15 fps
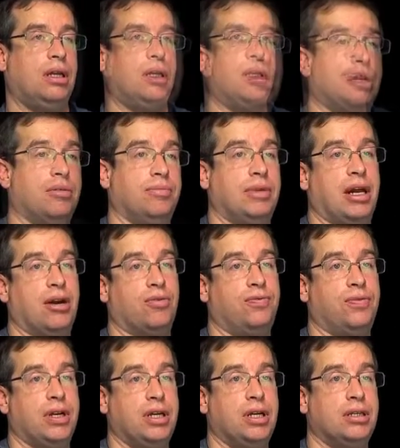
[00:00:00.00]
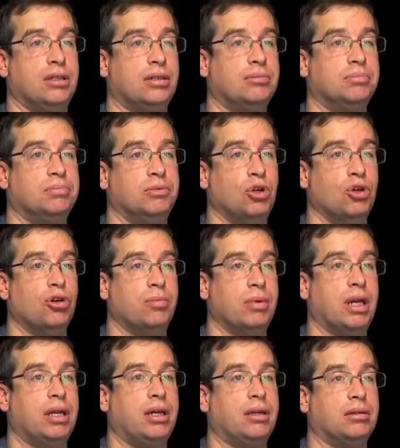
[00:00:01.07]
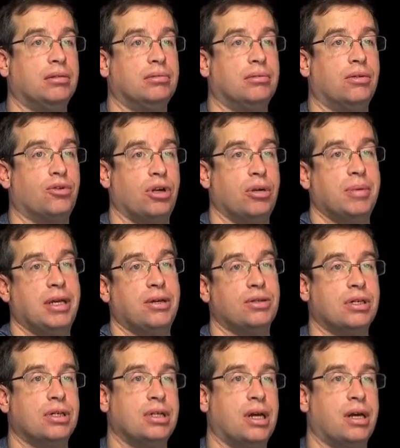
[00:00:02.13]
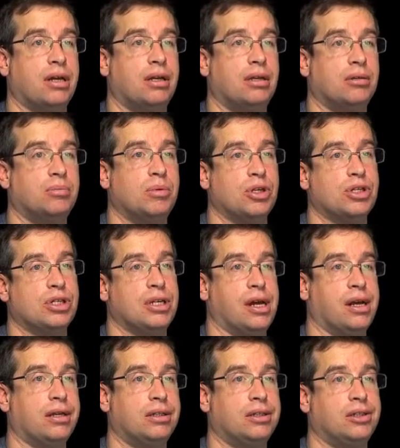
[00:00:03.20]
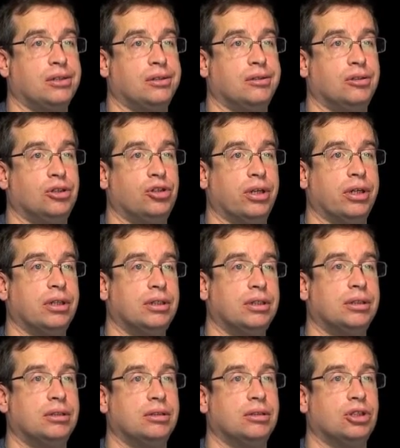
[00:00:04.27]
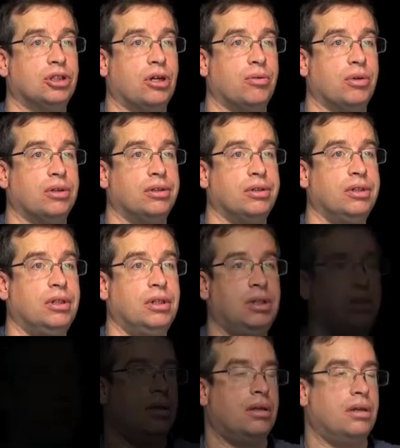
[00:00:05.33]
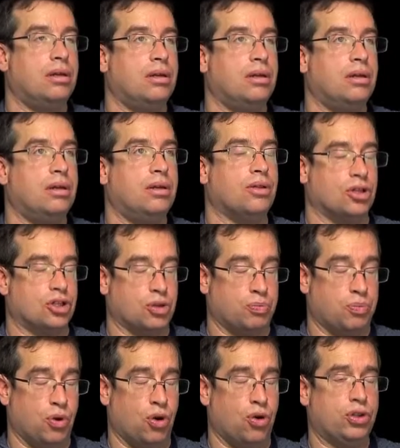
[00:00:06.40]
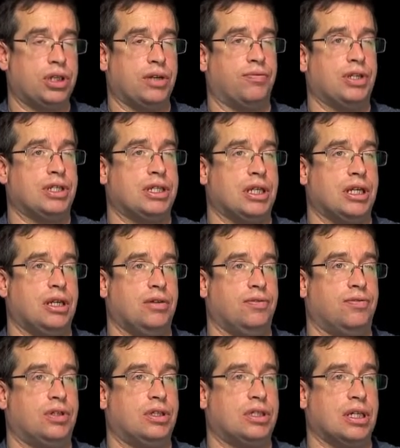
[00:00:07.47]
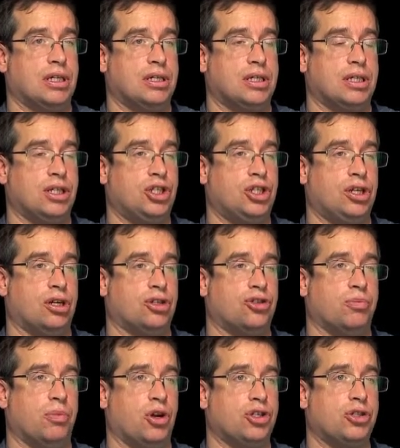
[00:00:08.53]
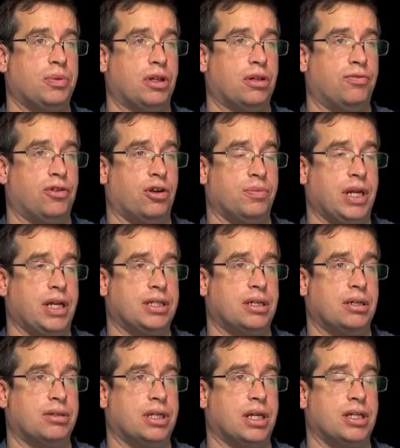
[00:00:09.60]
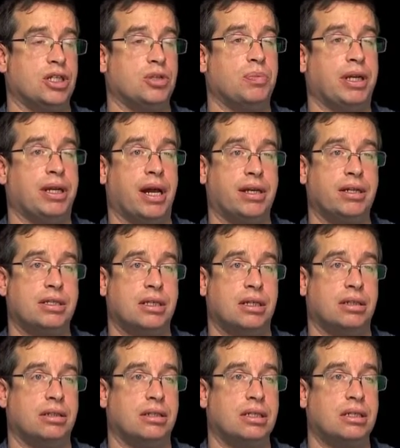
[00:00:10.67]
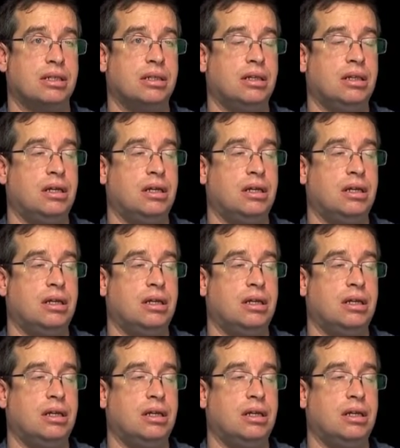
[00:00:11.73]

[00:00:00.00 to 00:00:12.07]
and I now feed normally 3 meals a day, plus snacks and drinks and so on. The support I've received since discharge from hospital from the SLTs has been excellent.